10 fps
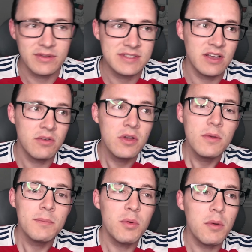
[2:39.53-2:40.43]
And so,
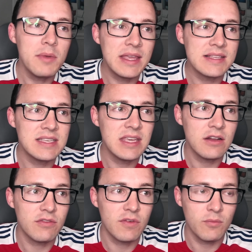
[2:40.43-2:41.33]
but what we can see
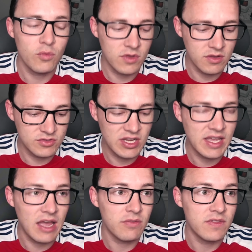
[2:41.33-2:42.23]
here we'll go check
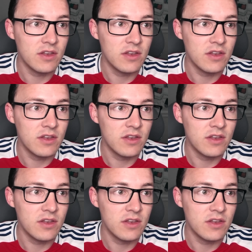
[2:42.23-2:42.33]
out the